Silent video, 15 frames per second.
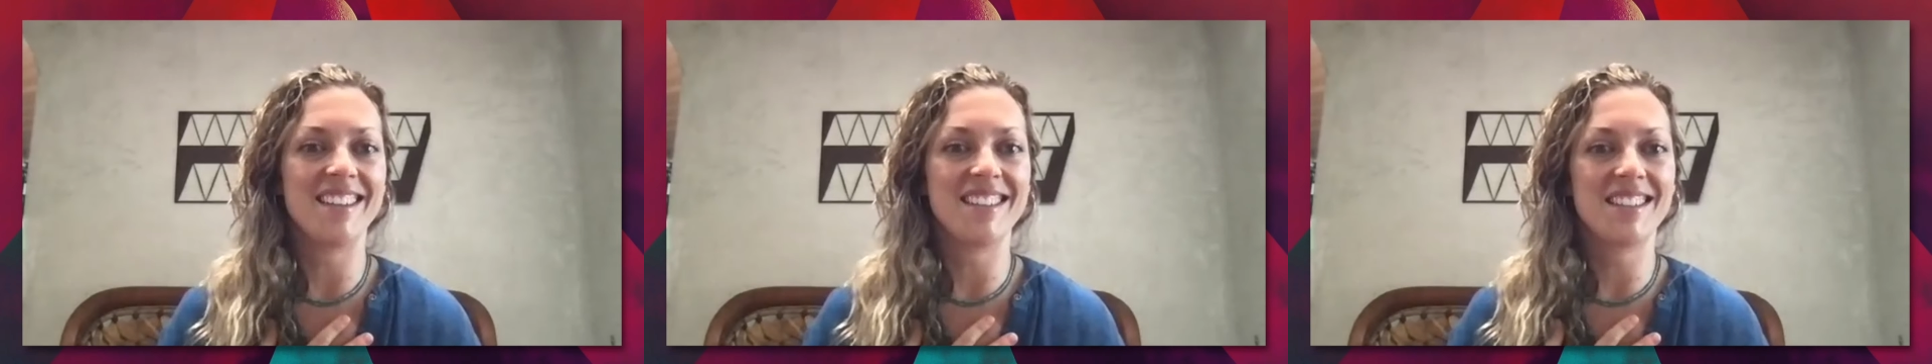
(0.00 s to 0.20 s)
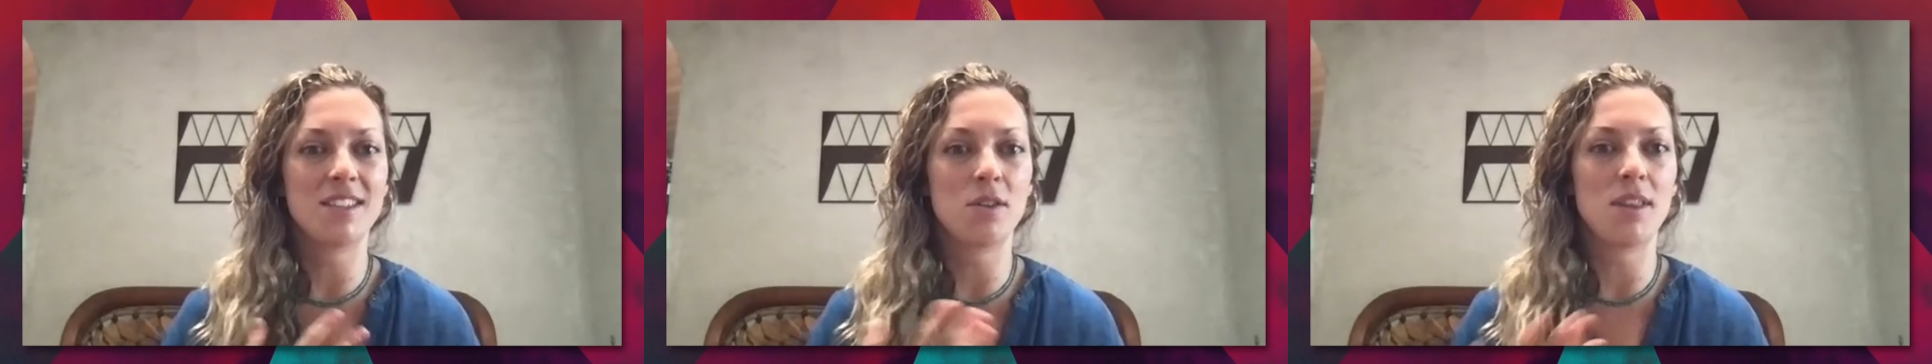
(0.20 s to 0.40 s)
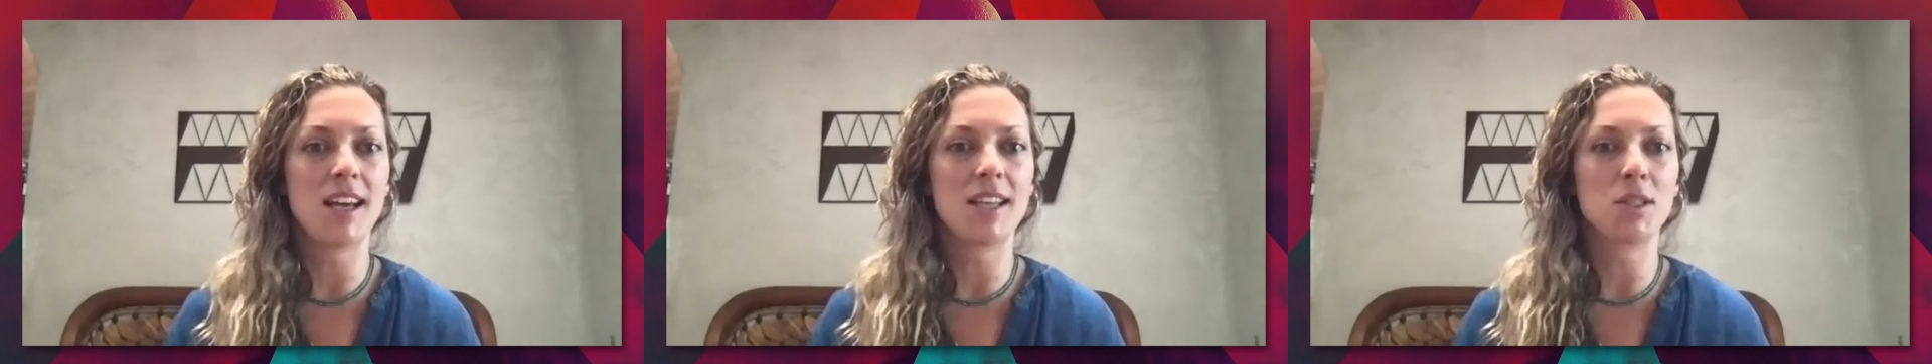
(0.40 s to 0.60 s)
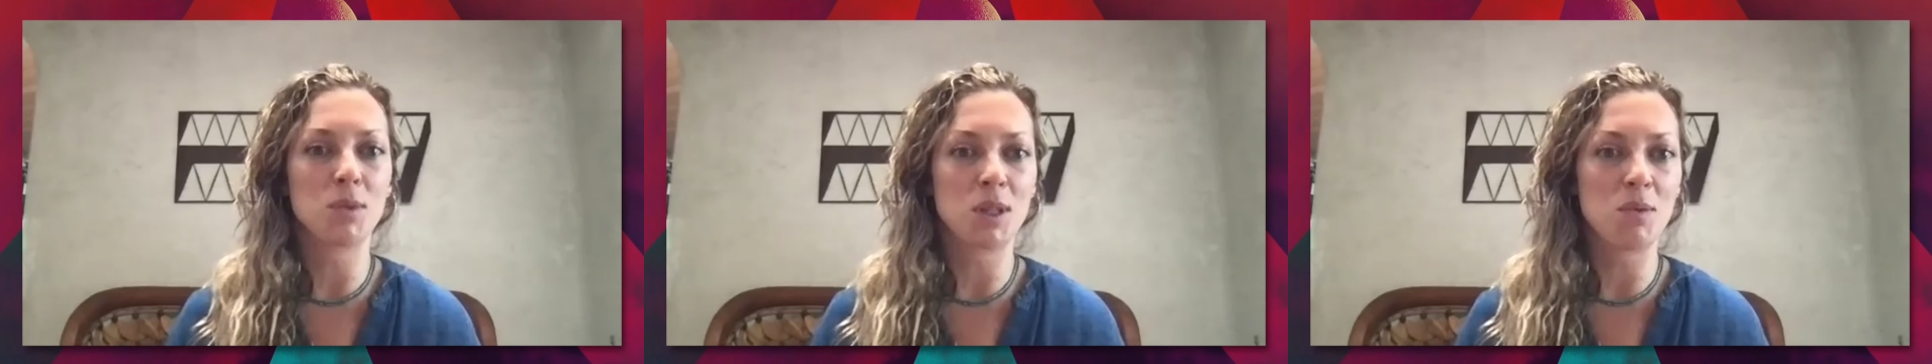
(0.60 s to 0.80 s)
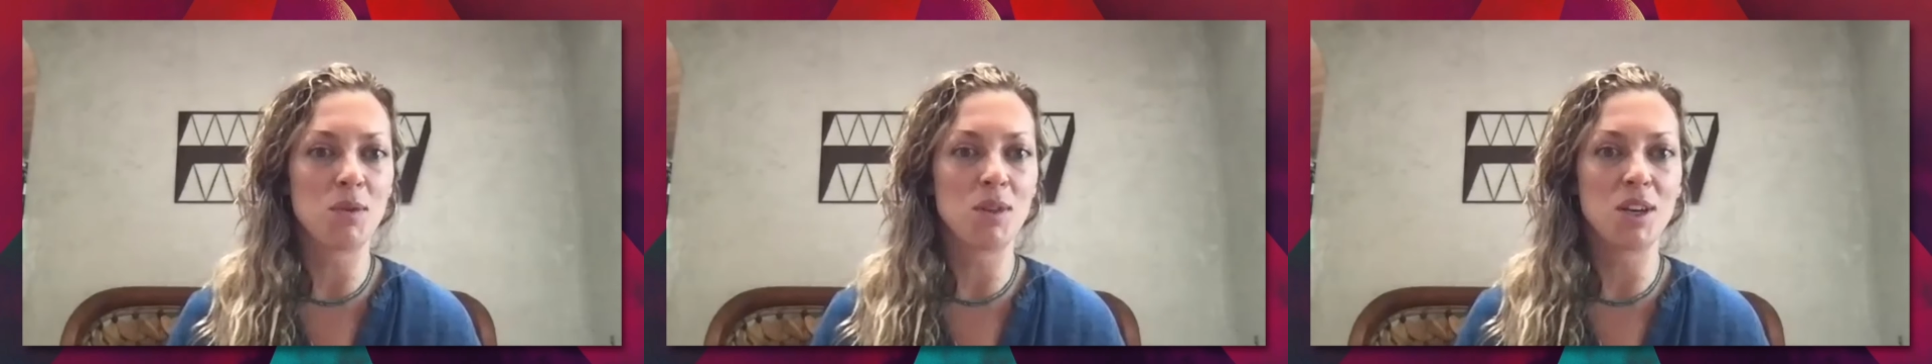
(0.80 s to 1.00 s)
so that's
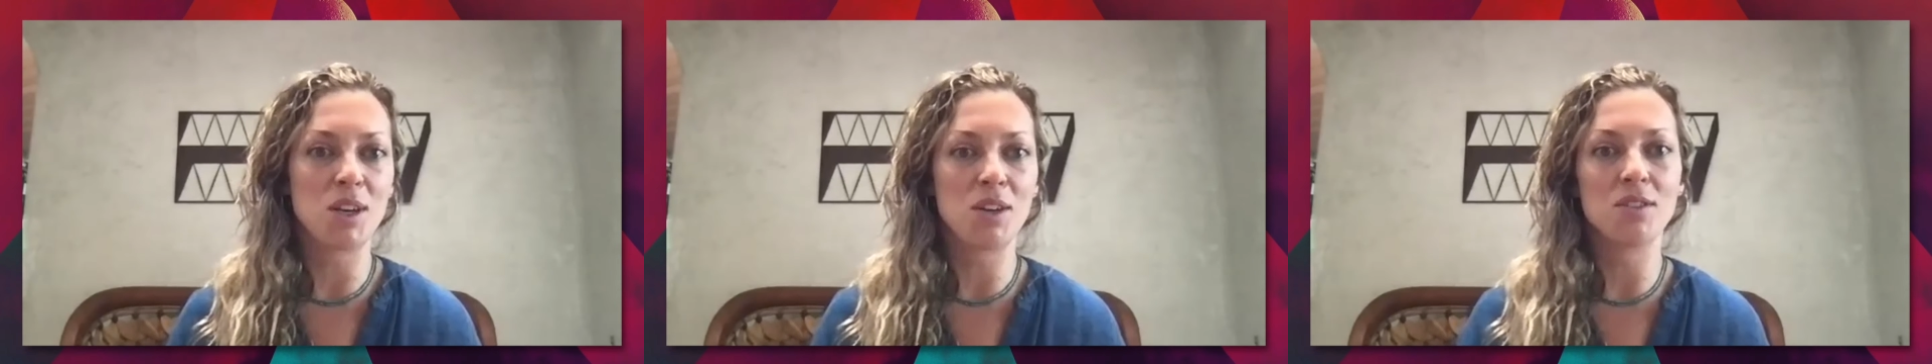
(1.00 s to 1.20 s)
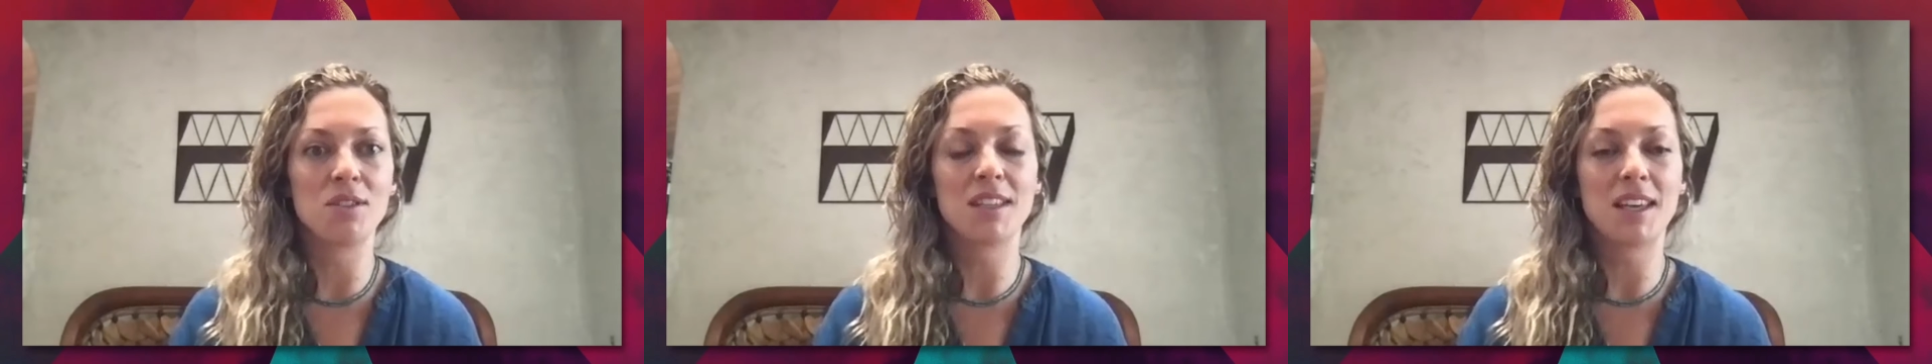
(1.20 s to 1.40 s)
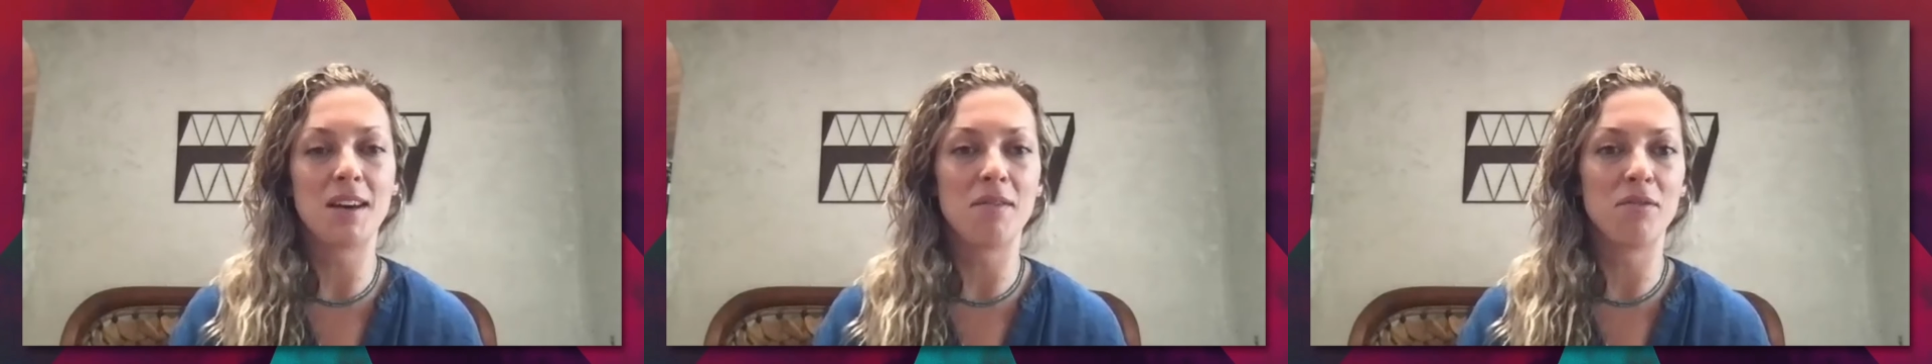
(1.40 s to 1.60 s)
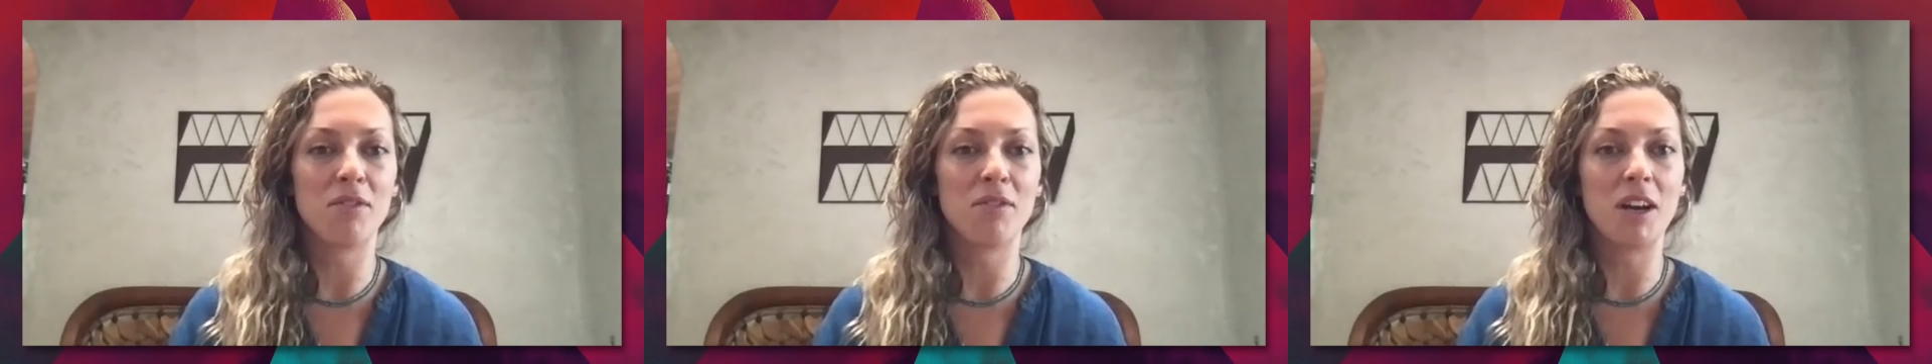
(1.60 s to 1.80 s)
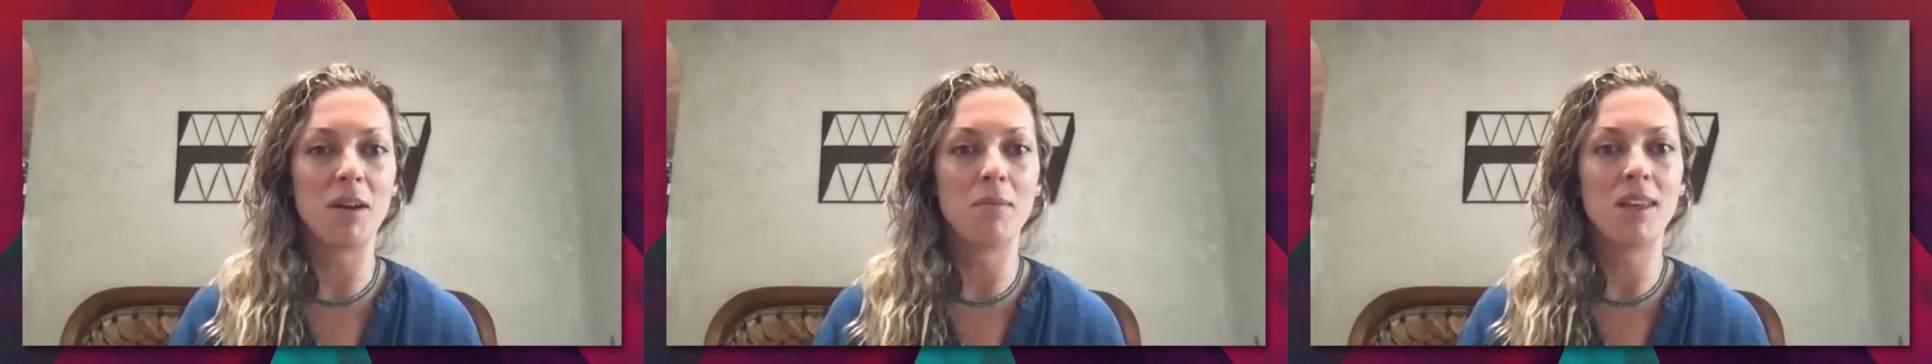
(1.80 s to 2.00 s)
really where the urns come
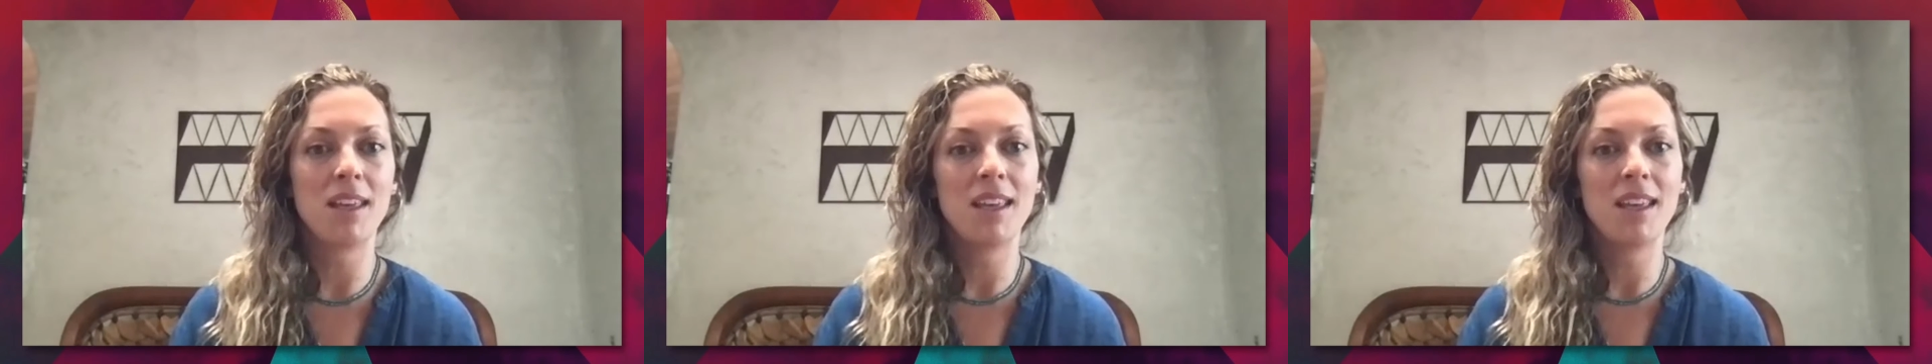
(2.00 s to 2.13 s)
from.